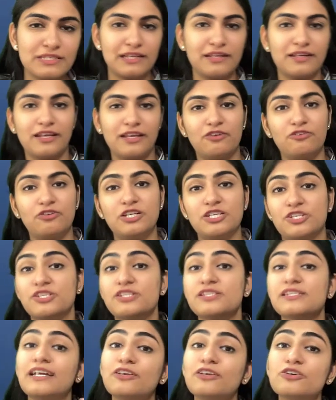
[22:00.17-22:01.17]
and
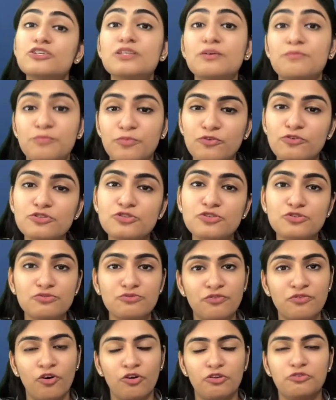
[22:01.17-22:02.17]
regulations that you're supposed to
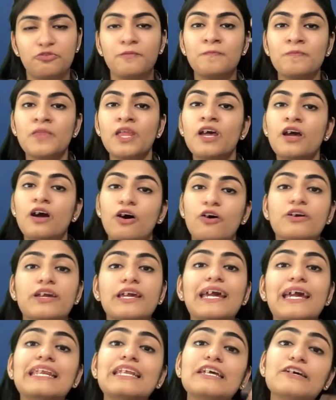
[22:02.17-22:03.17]
follow.
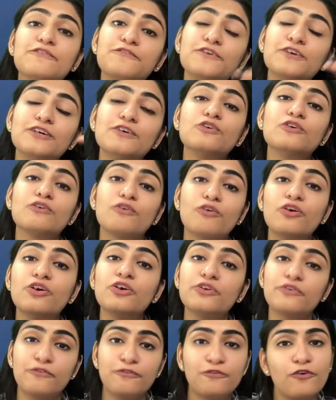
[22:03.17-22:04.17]
Okay, and if you don't
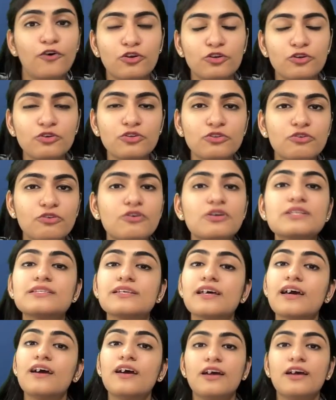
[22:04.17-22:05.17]
follow those,
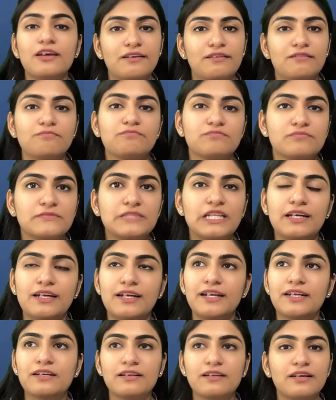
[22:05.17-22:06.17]

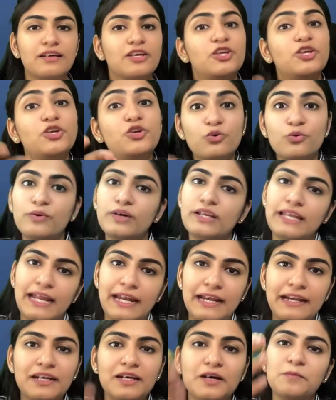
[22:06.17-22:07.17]
you will
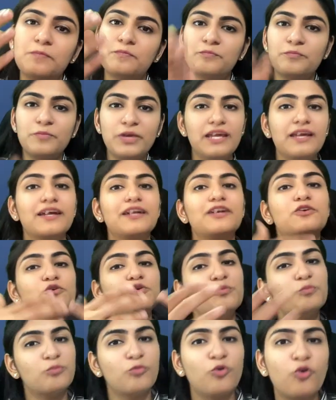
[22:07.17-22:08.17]
end up being
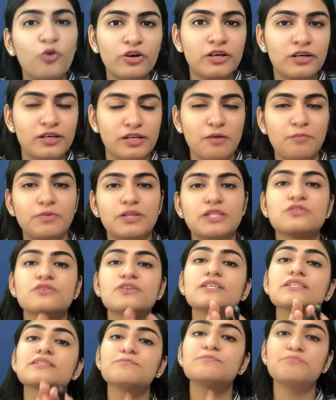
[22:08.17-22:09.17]
into more trouble. So
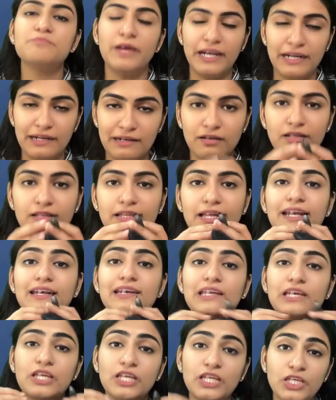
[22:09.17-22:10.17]
it's better that
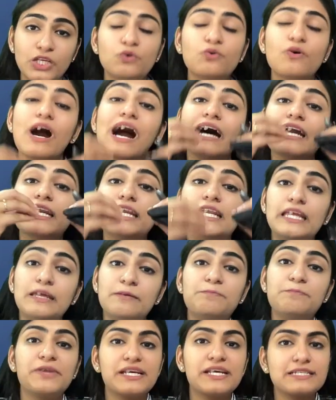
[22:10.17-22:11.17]
you are
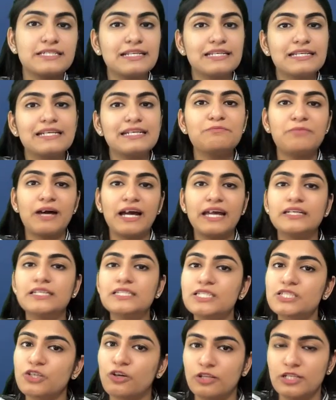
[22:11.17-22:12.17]
represented by a
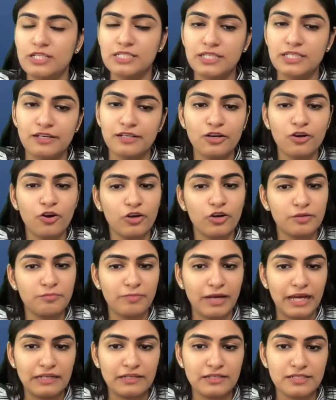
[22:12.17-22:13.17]
solicitor or a
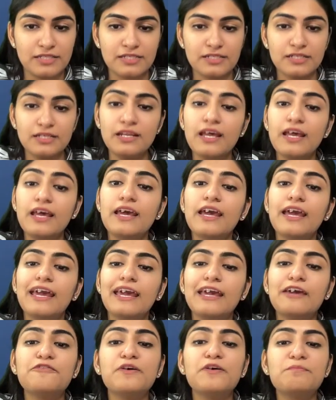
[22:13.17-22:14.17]
barrister.
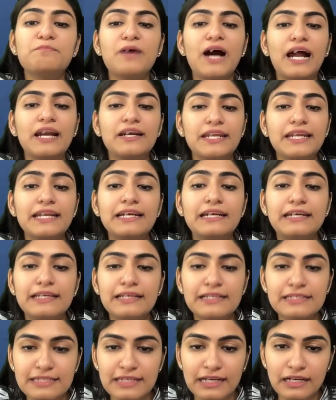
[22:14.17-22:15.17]
If a party
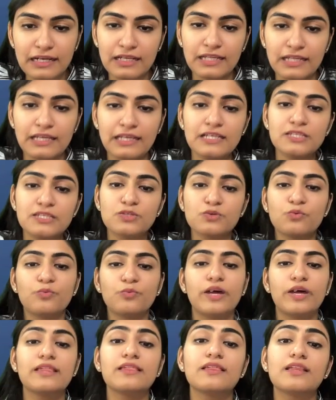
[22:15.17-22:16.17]
disagrees
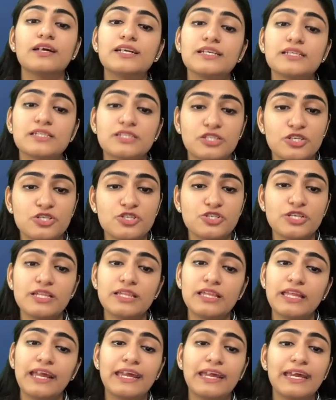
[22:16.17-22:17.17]
when the decision,
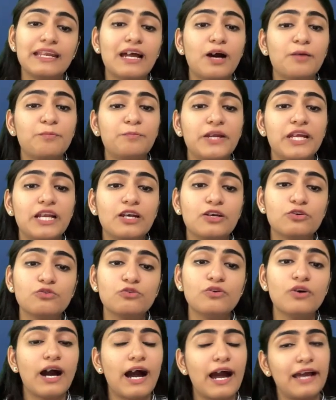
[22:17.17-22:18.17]
they can appeal
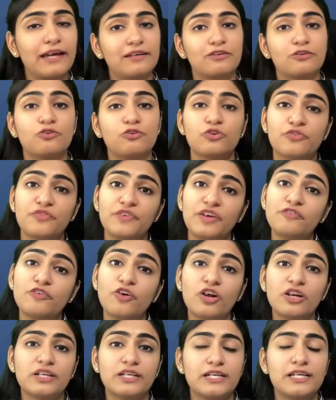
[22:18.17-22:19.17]
to higher court. We have
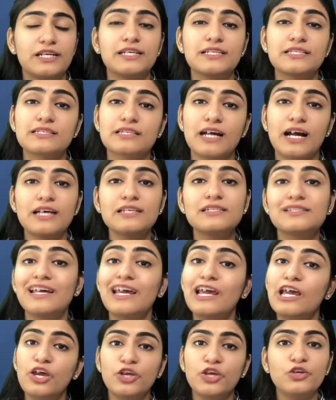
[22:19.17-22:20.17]
already discussed
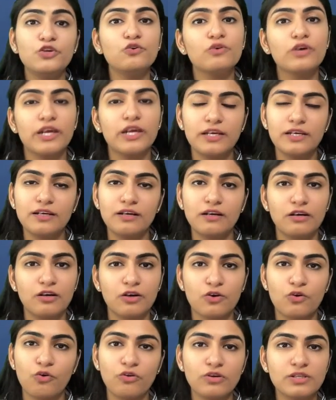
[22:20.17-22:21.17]
UK
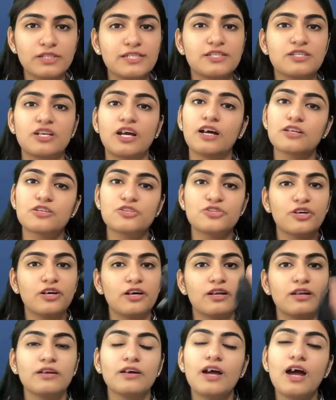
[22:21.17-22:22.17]
court
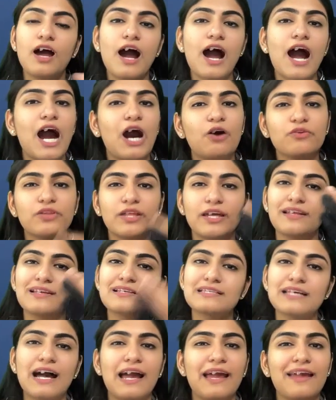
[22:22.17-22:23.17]
structure, how there
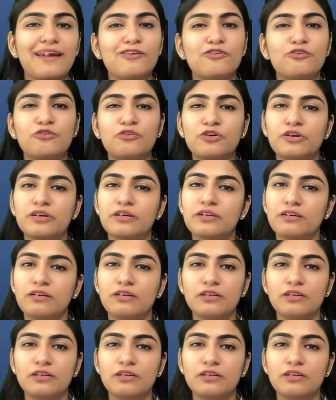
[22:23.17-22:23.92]
is high court,